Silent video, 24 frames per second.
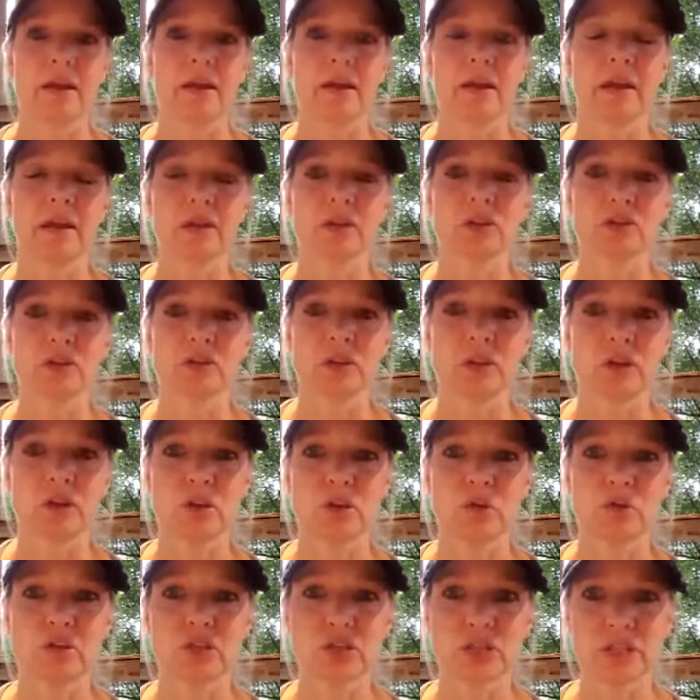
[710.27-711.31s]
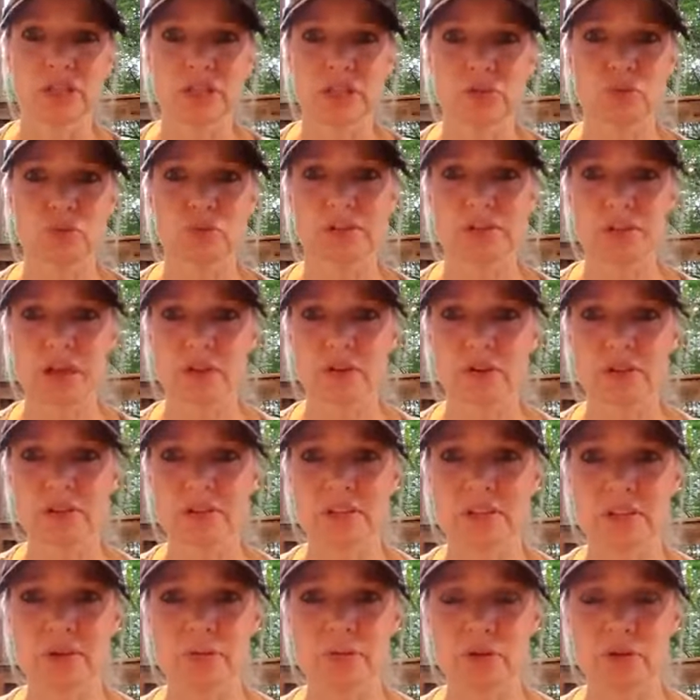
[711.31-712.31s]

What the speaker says: And, Jesus was sound asleep